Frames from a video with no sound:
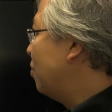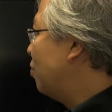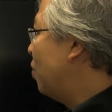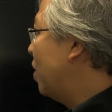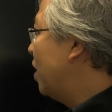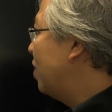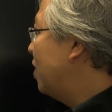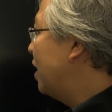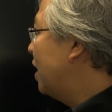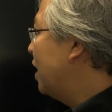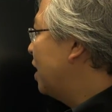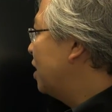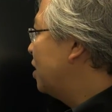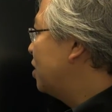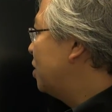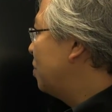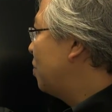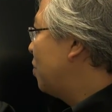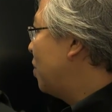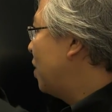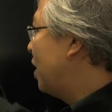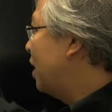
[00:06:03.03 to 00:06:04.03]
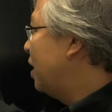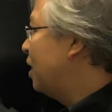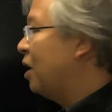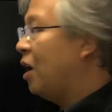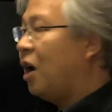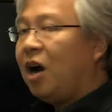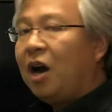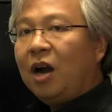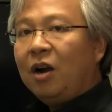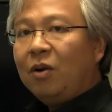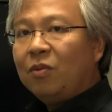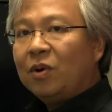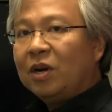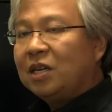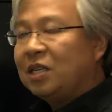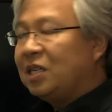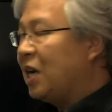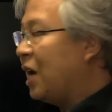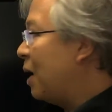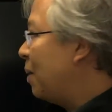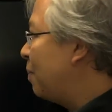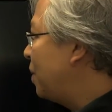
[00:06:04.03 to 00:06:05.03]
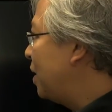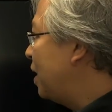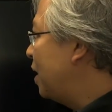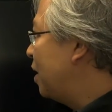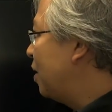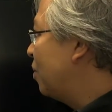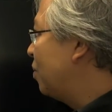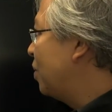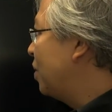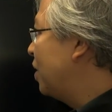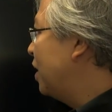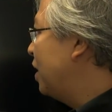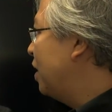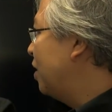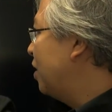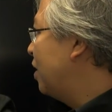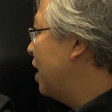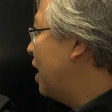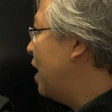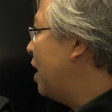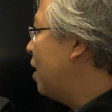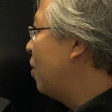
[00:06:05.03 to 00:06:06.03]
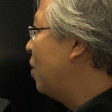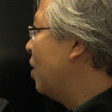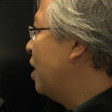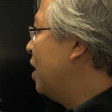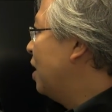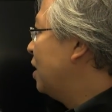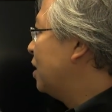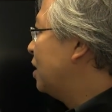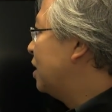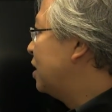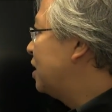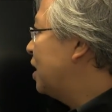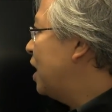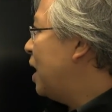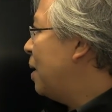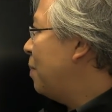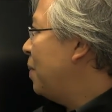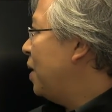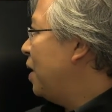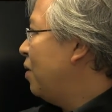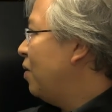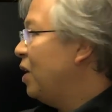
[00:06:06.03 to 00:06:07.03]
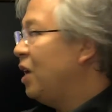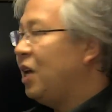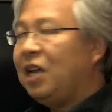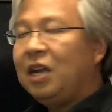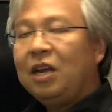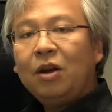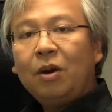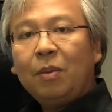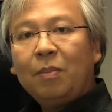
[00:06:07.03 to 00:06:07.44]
one thing I should point in the hardware tab here, we're here now. The top area here